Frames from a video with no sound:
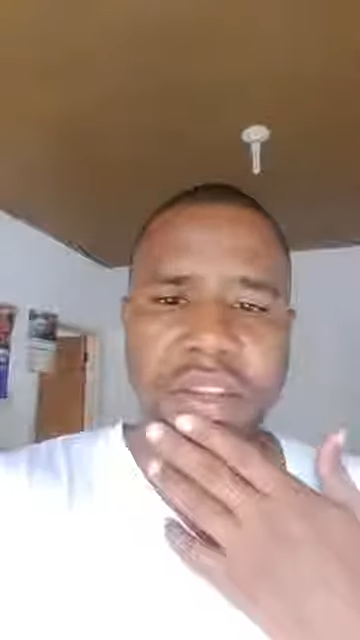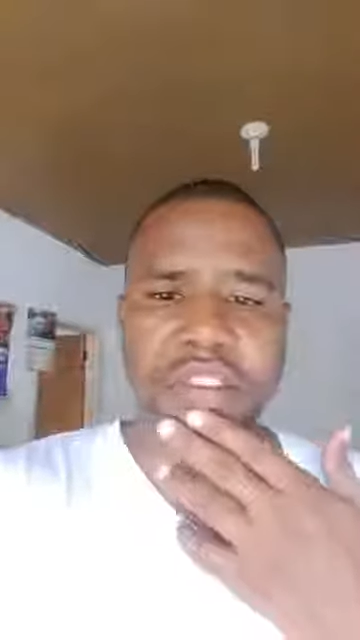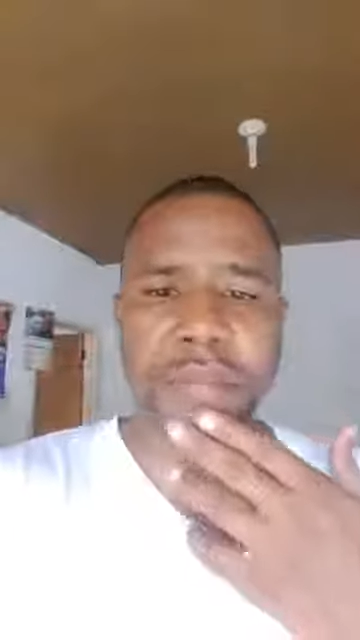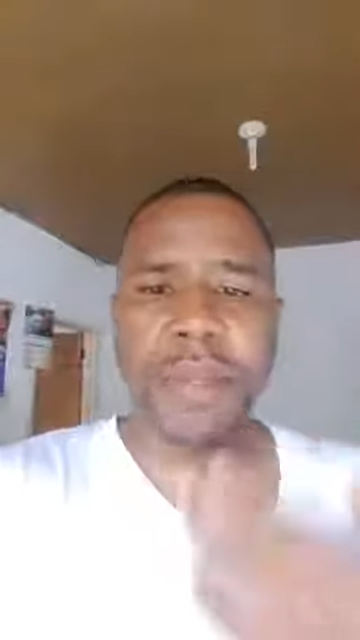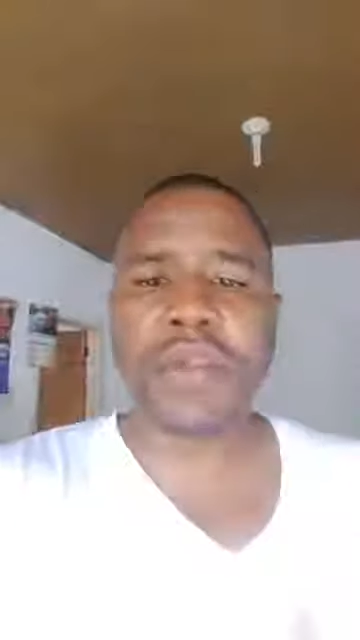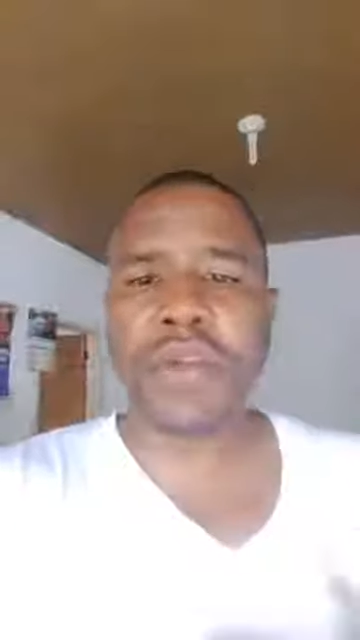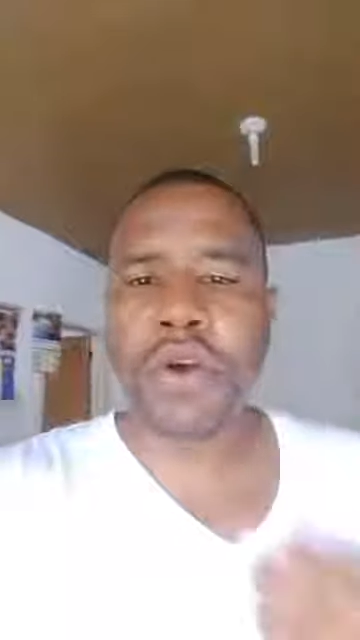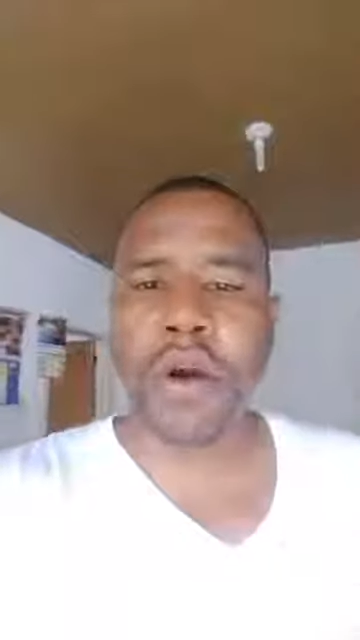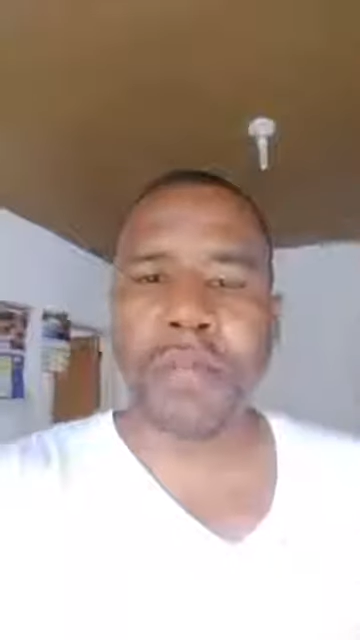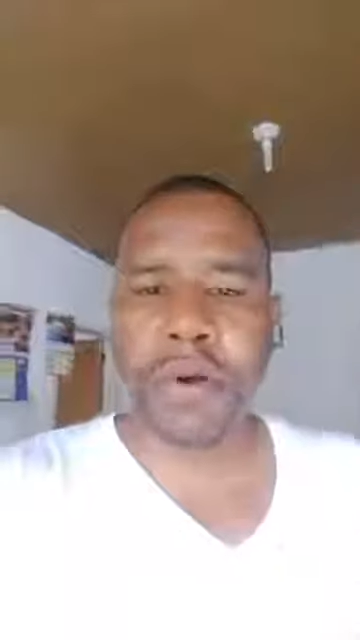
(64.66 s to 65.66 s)
speak to
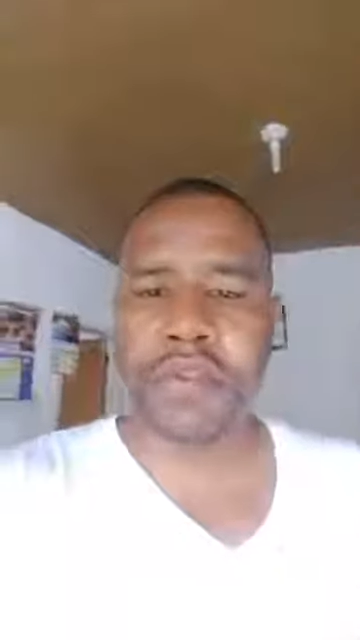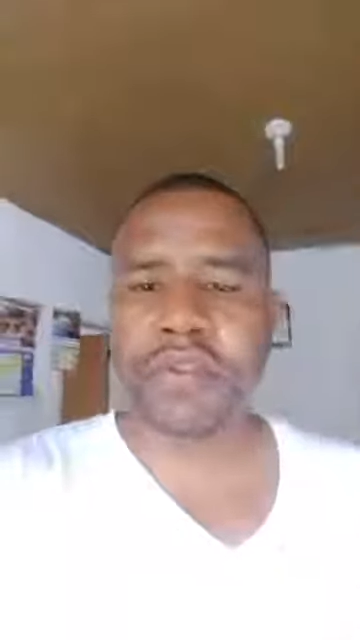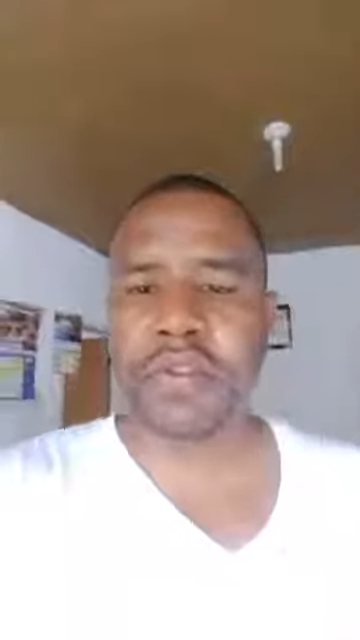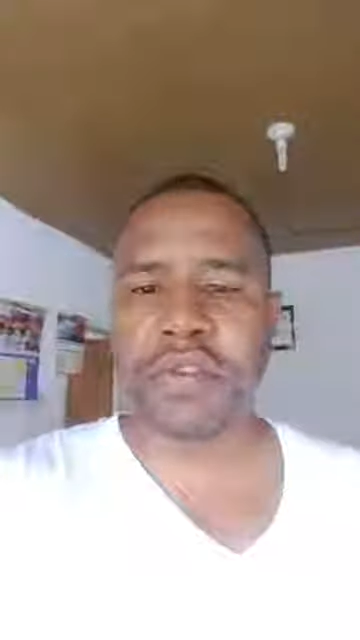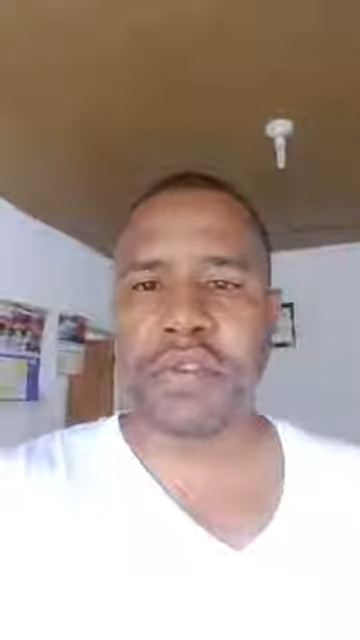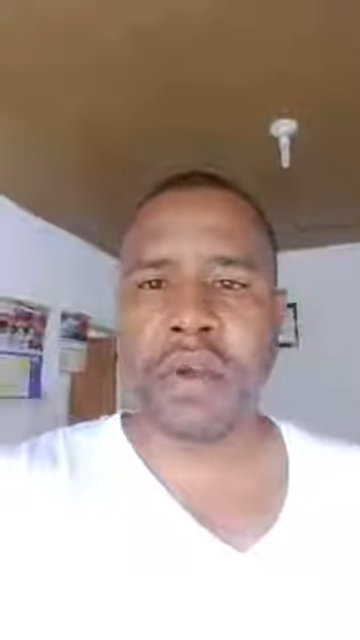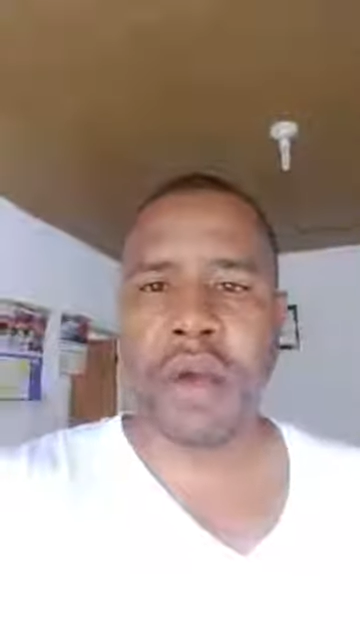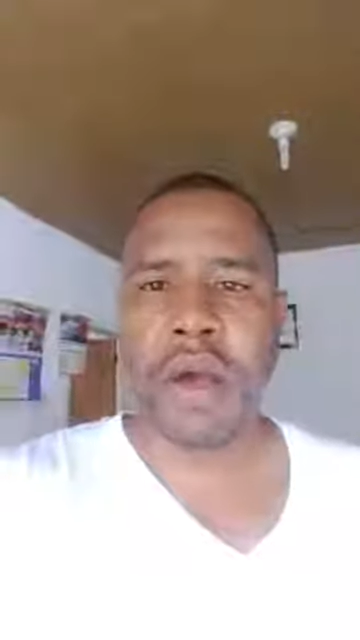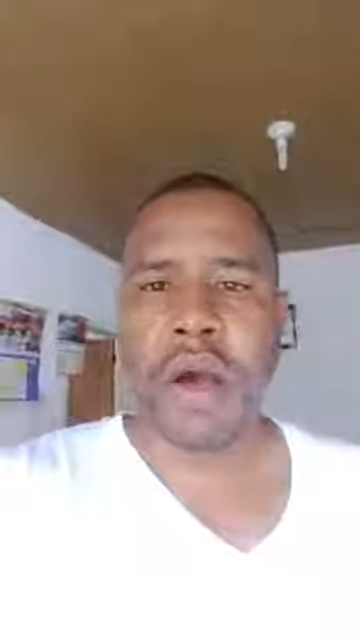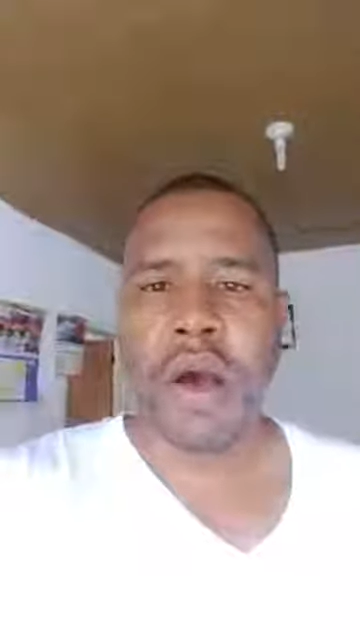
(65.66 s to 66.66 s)
young persons
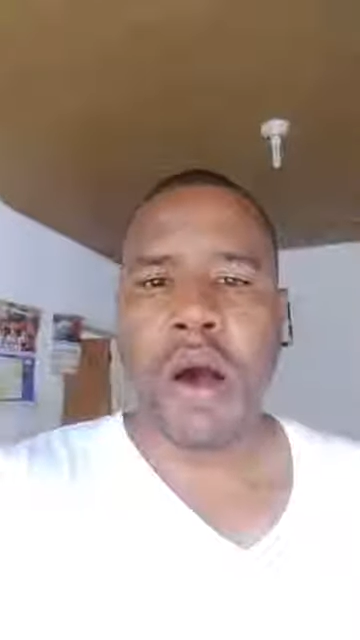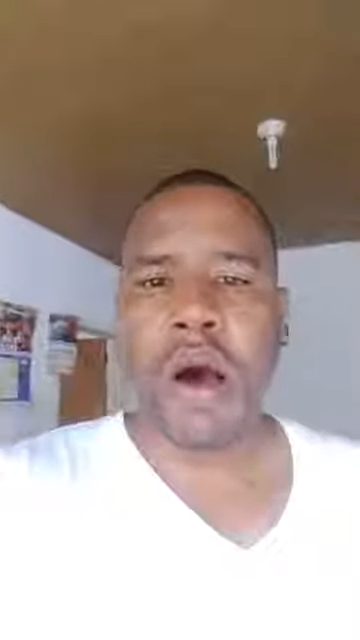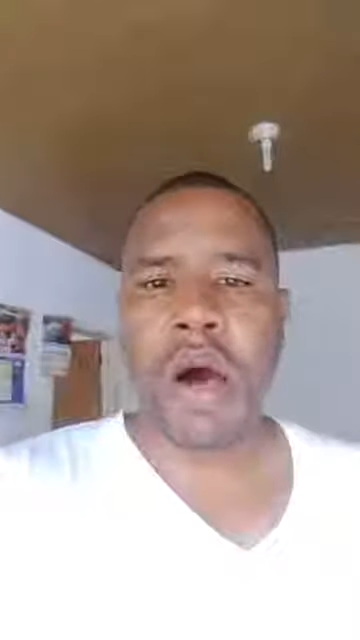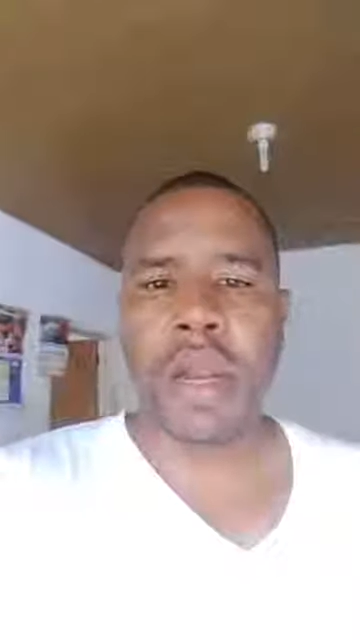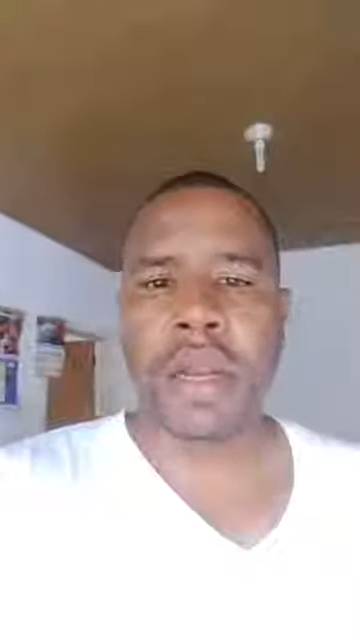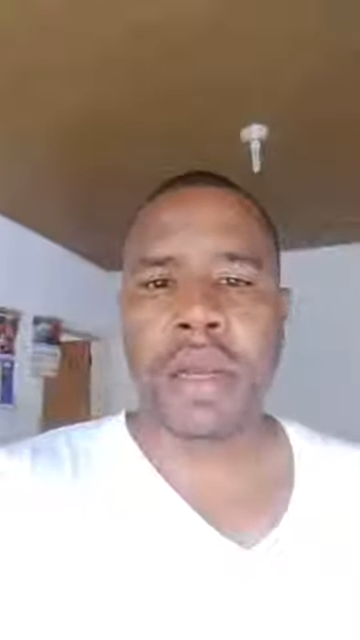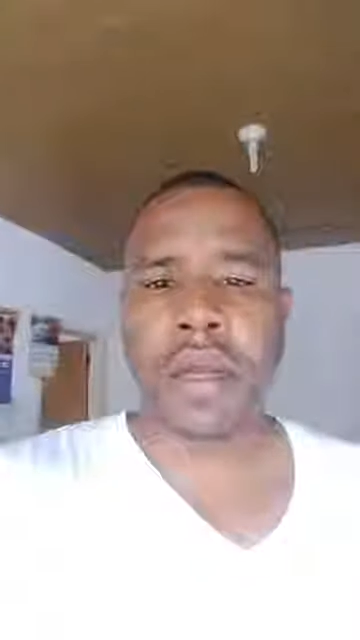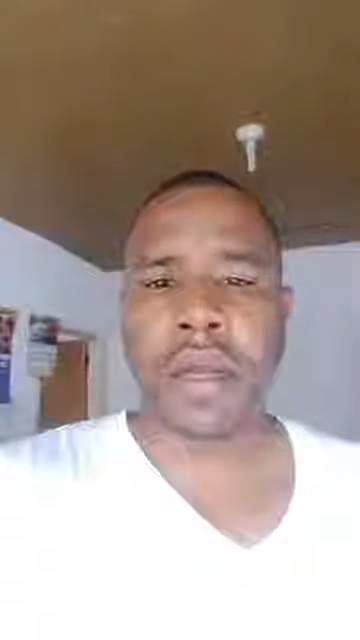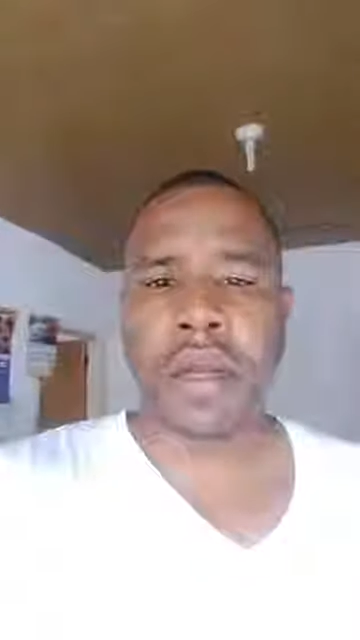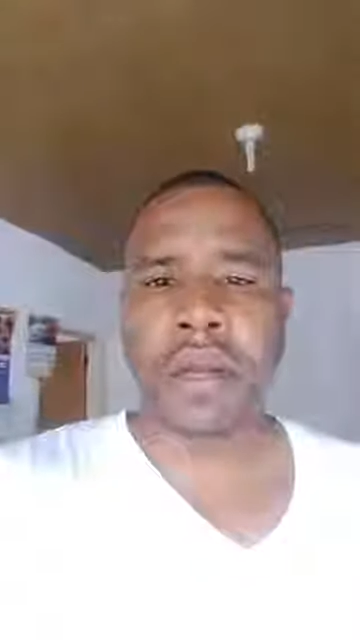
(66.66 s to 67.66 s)
on
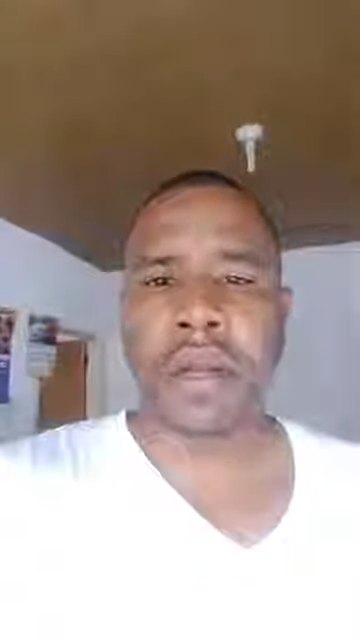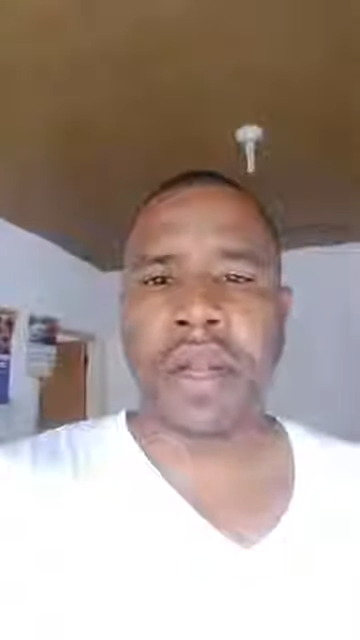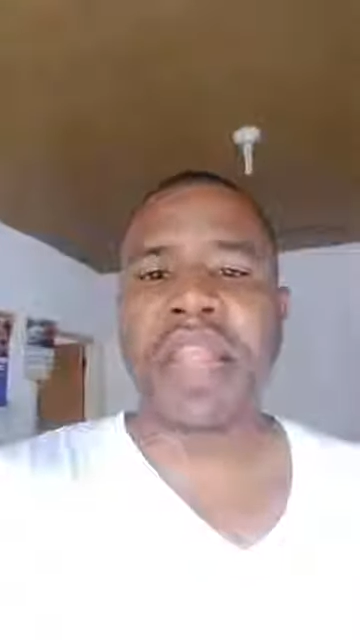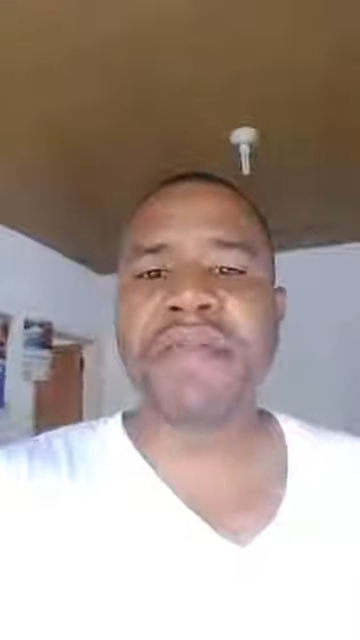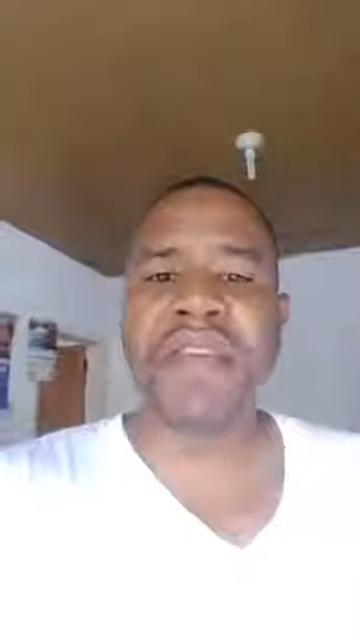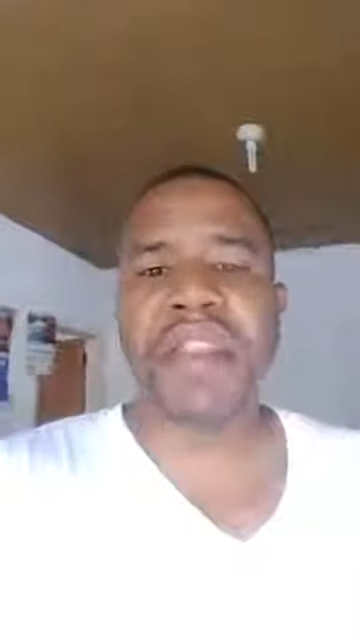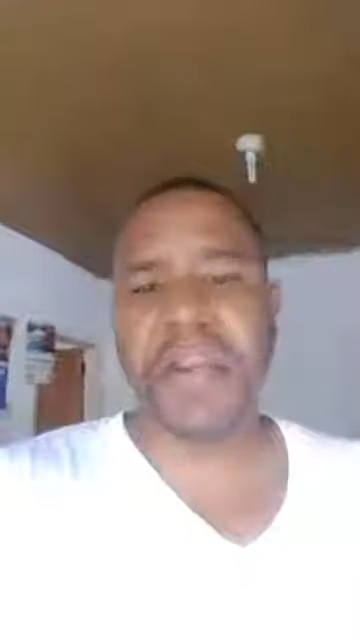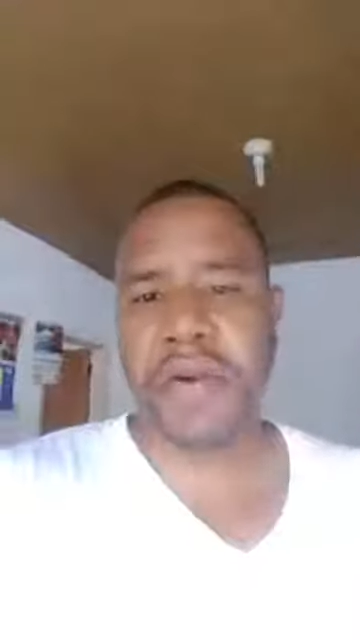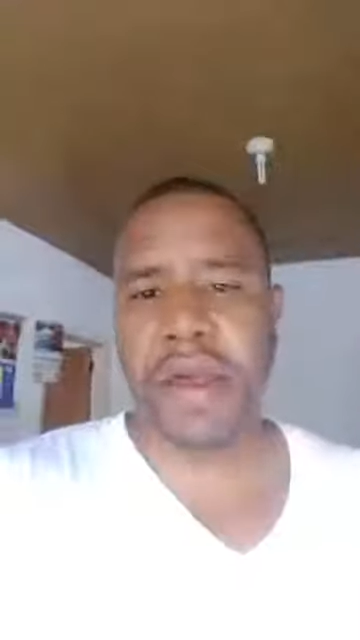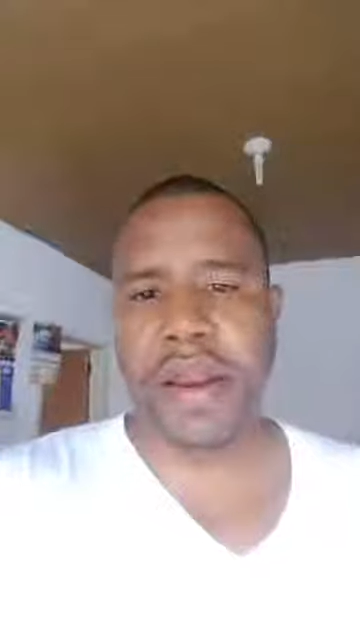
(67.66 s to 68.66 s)
living
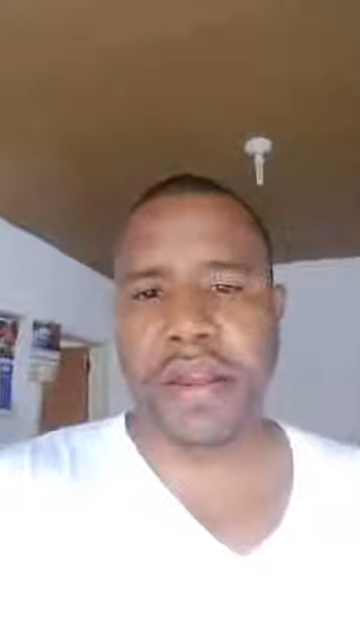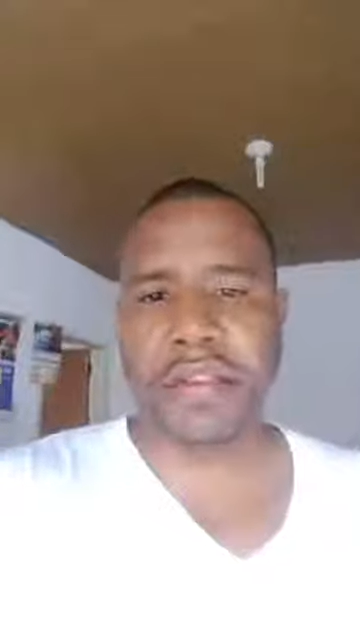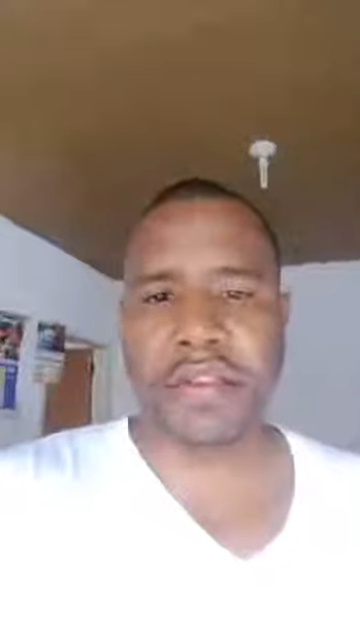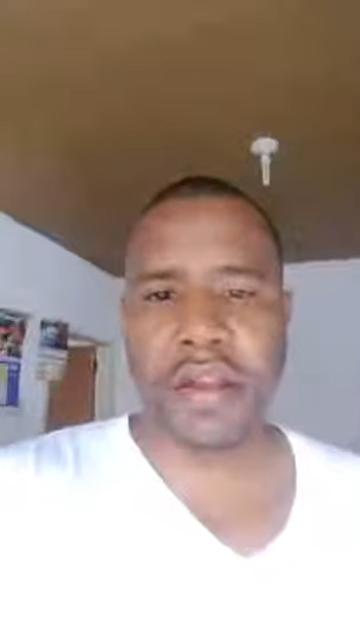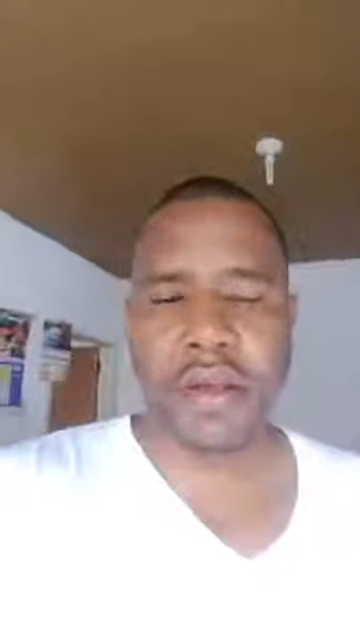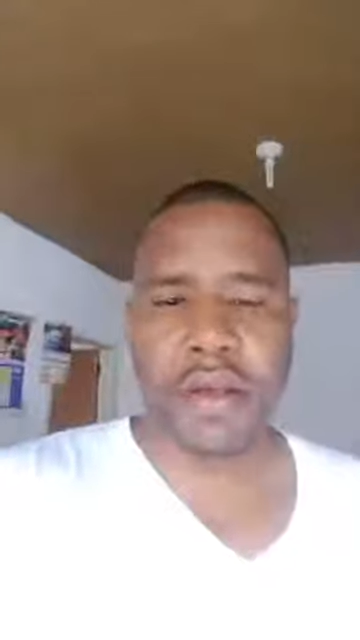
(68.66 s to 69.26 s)
their greatness.